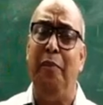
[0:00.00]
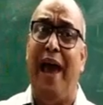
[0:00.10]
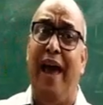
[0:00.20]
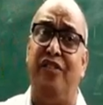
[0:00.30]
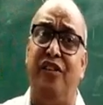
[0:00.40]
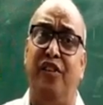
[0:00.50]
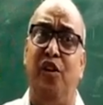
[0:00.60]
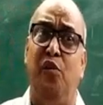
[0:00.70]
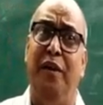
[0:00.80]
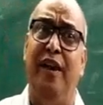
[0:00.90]
as it
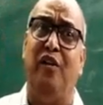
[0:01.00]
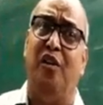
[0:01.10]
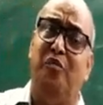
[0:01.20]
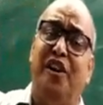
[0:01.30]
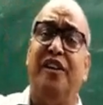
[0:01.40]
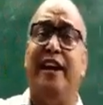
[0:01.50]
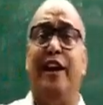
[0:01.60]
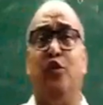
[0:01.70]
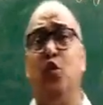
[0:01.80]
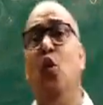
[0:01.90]
will be converted
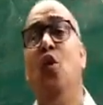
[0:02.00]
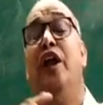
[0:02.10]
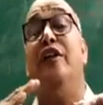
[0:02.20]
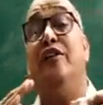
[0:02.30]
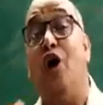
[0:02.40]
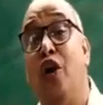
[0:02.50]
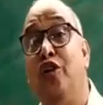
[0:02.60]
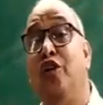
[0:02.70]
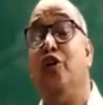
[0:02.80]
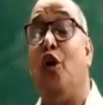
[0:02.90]
into
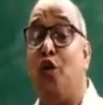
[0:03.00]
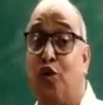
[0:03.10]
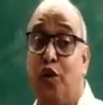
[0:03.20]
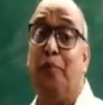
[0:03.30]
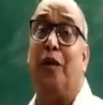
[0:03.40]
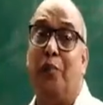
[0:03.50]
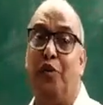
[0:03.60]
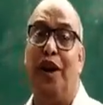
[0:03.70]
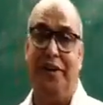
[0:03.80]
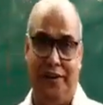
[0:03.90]
non-corrosive
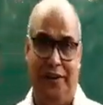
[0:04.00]
component.